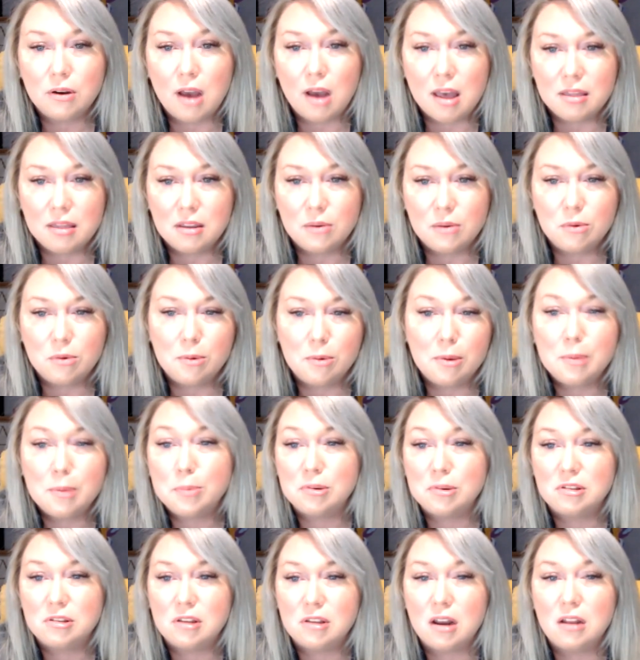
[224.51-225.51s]
and then will be
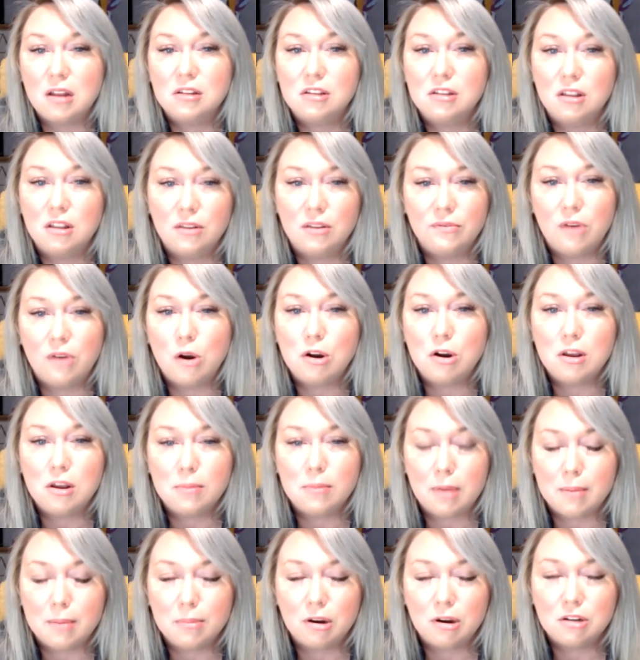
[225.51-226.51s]
presented to the voting
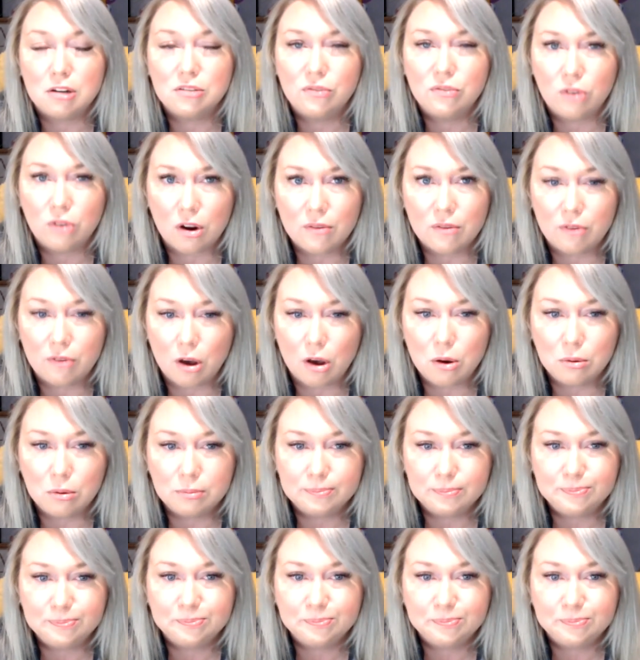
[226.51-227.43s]
members for a vote.